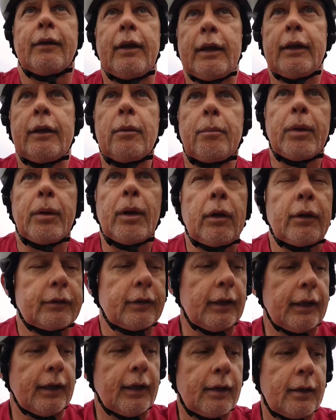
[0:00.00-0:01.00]

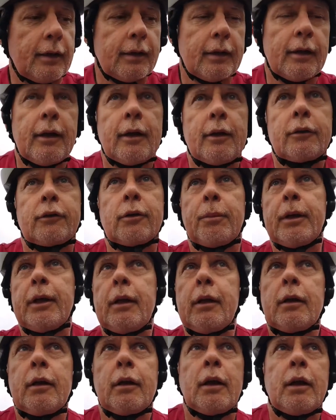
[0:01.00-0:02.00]
inability to be
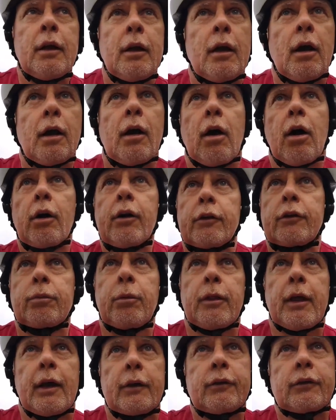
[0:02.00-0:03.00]
honest
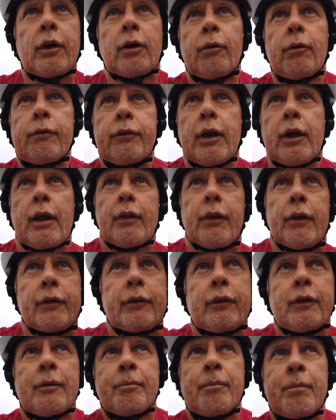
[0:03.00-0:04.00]
with ourselves and
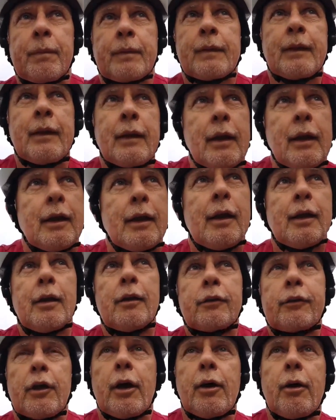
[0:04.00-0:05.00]
others.
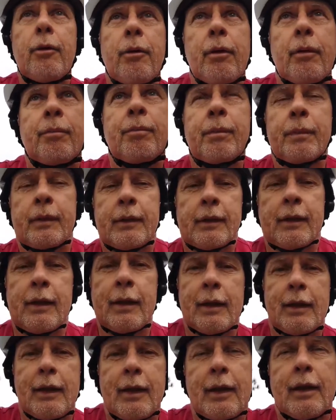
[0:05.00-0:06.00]
So
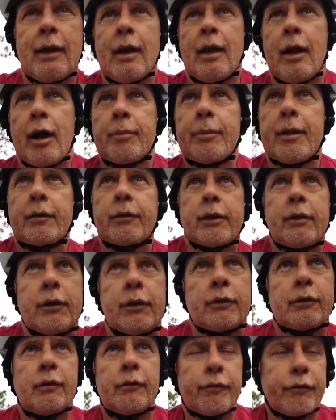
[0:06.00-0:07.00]
hope that's given
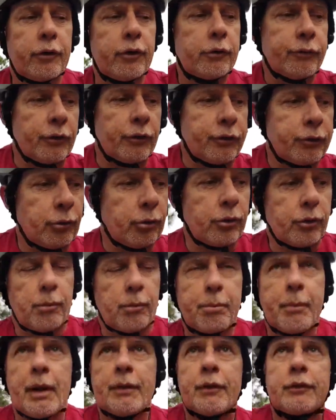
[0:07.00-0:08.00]
you some food for thought
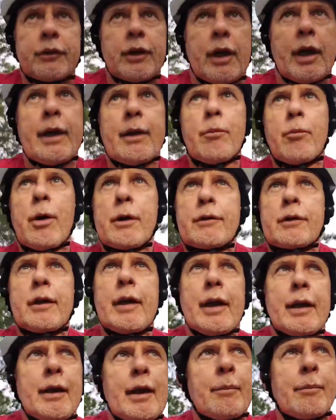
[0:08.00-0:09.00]
on Mother's Day. And once
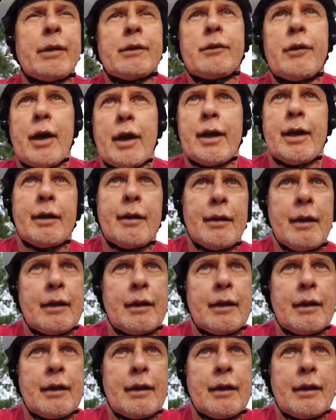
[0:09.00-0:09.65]
again, let me say,